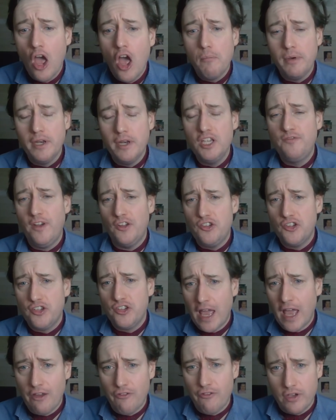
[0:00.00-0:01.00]
but is
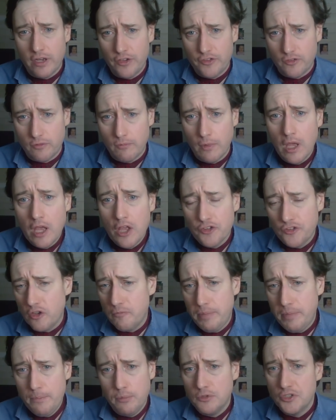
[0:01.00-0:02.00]
vegetarianism. So
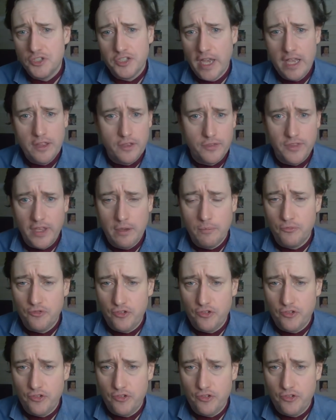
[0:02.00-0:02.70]
people say that the